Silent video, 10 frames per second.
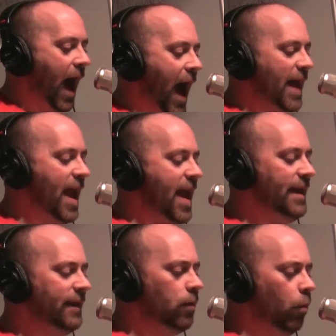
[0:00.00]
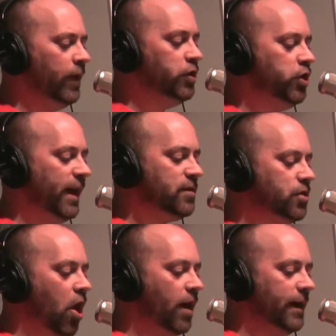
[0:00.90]
I hate it when chicks
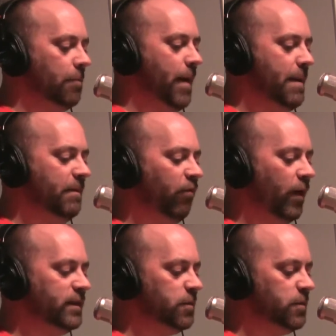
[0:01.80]
talk in a baby voice